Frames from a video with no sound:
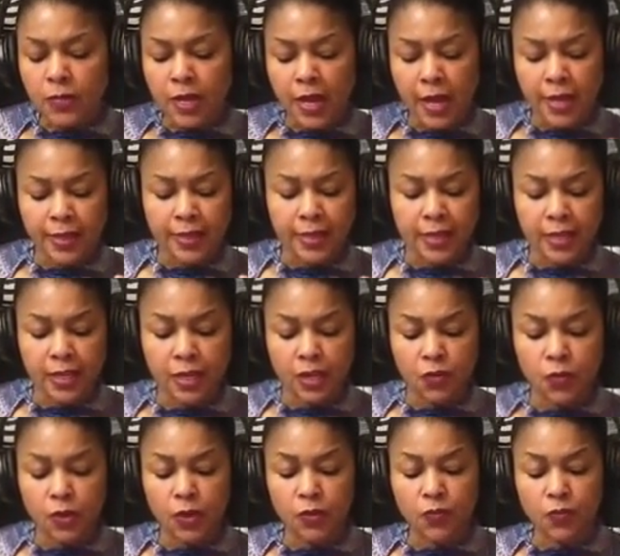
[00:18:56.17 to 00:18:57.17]
and then
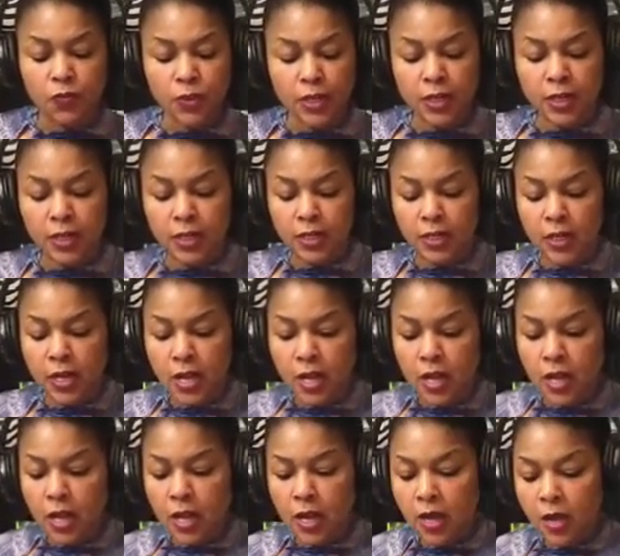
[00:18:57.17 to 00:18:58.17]
we read.
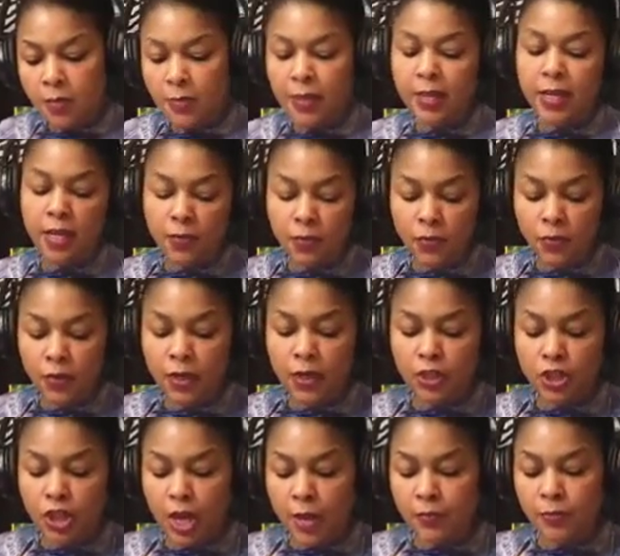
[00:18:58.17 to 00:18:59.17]
Again, we read a
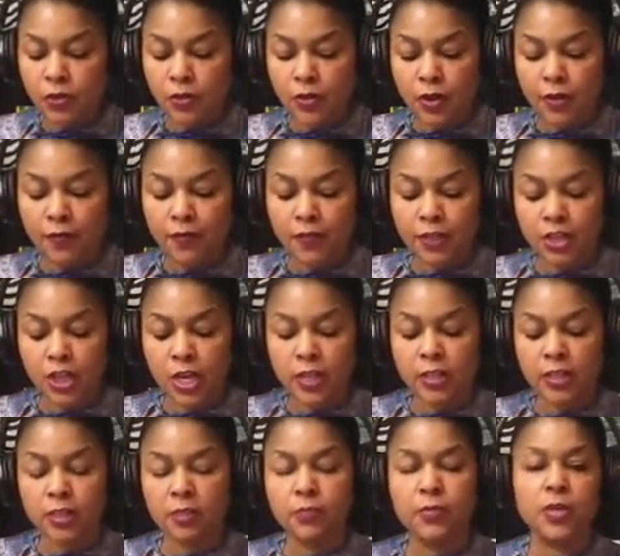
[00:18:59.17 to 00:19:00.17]
chapter of Vic
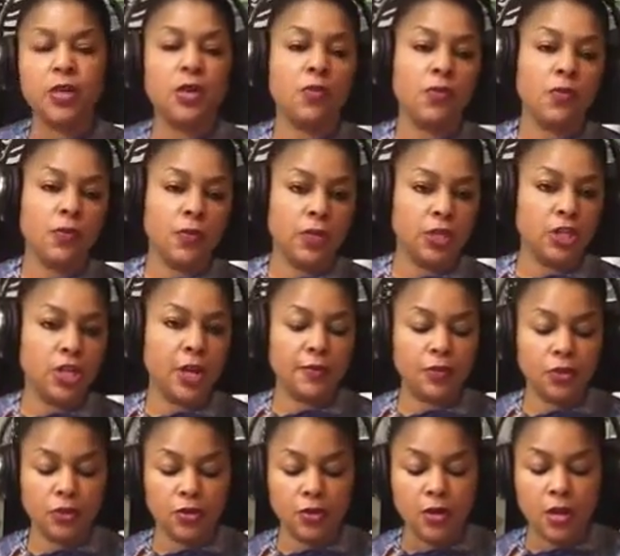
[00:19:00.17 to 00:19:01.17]
Johnson's book, and we read
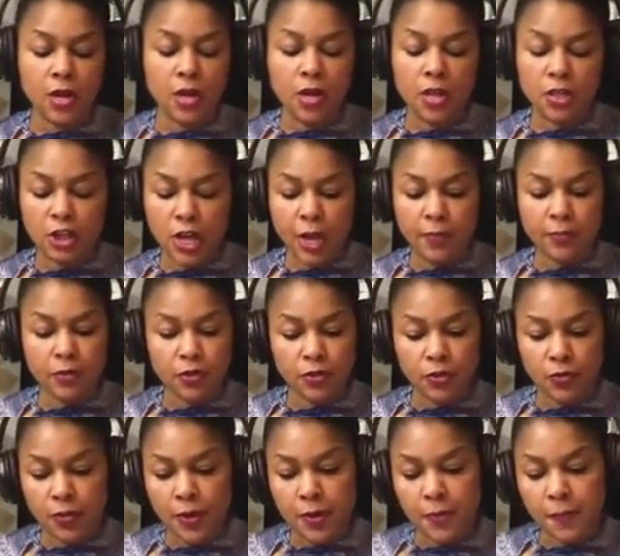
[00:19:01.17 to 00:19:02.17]
chapter
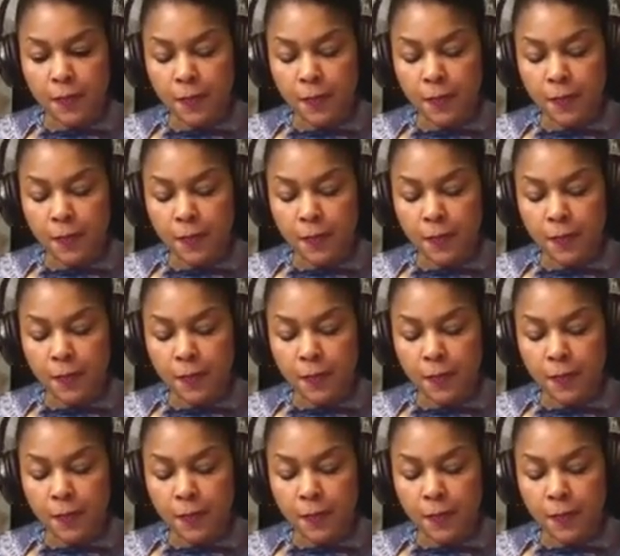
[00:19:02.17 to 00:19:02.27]
3.